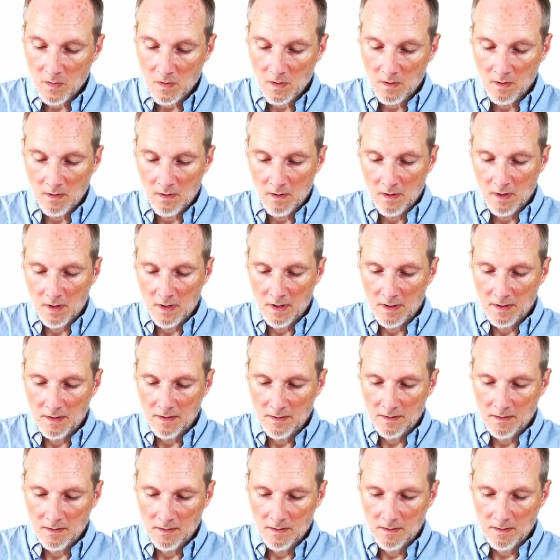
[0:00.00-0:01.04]

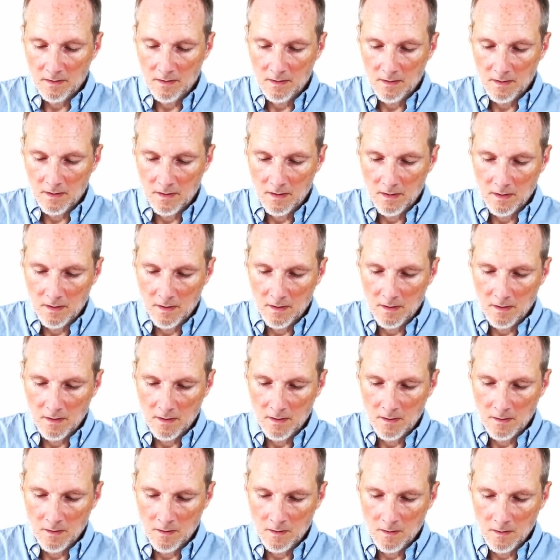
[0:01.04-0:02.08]

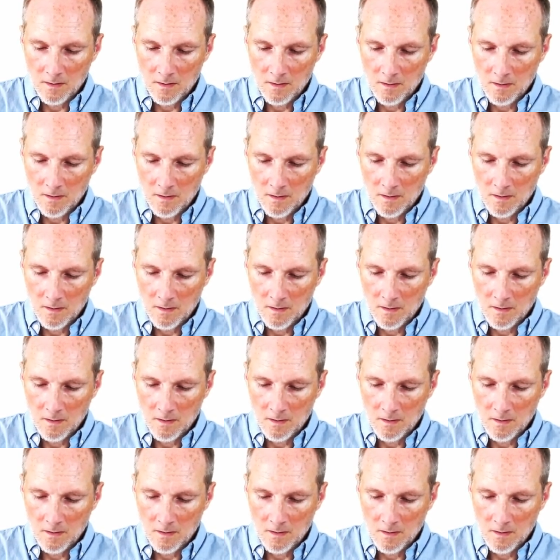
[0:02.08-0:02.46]
[no speech]